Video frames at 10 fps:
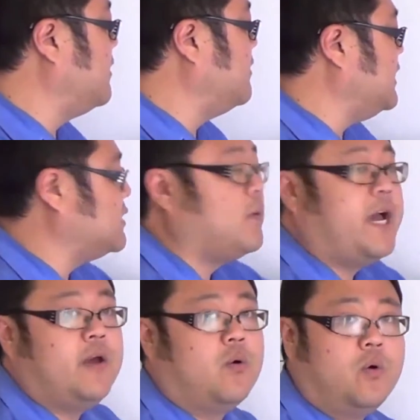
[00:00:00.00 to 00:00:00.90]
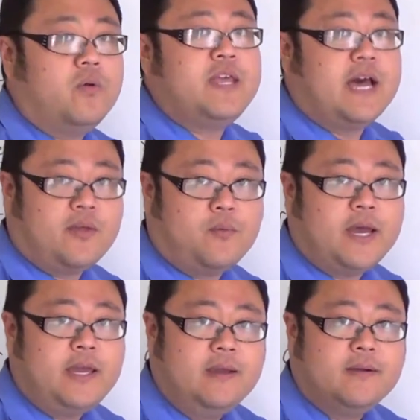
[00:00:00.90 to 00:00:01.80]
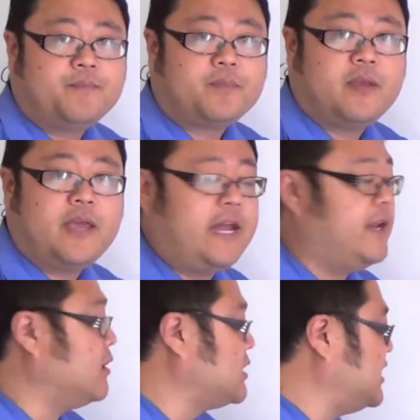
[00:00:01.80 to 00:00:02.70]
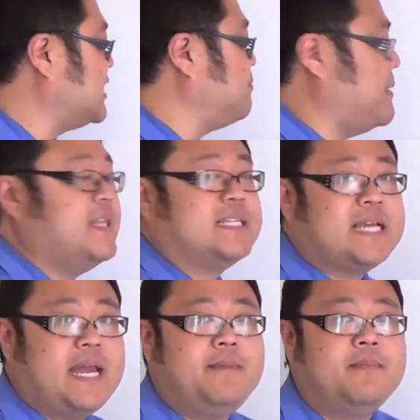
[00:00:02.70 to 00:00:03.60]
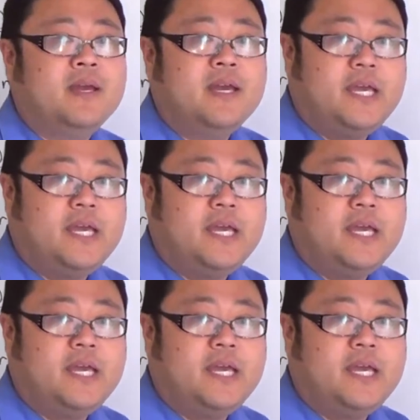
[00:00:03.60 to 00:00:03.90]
this way or the other way, and it'll just be the same